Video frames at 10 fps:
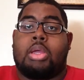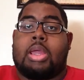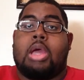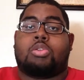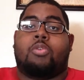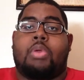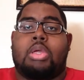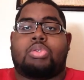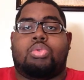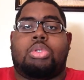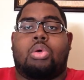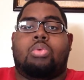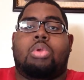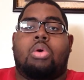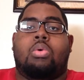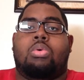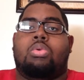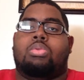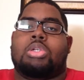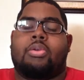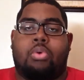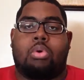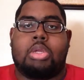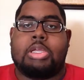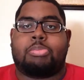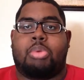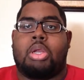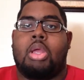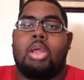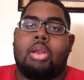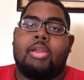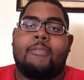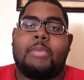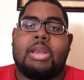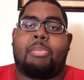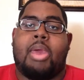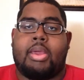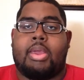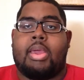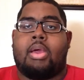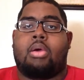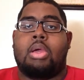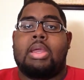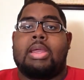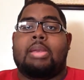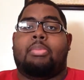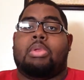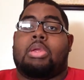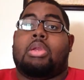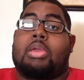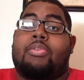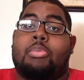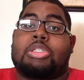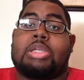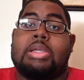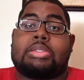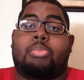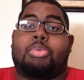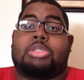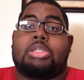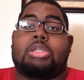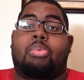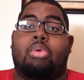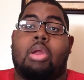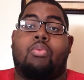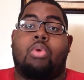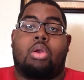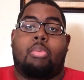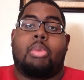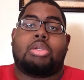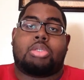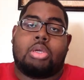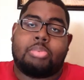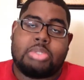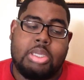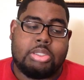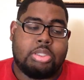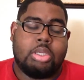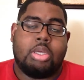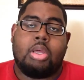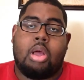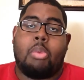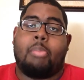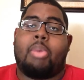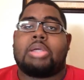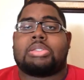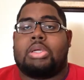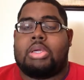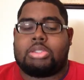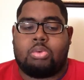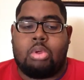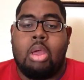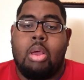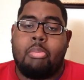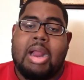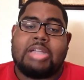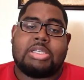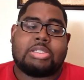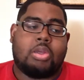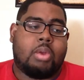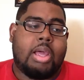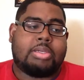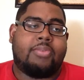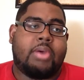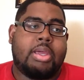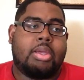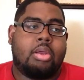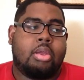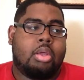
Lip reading: casual fans who don't know who Jeff Horn is but love Manny Pacquiao, and it'll give him a chance to potentially pull off one of the major upsets in boxing history. But I just don't like the fight.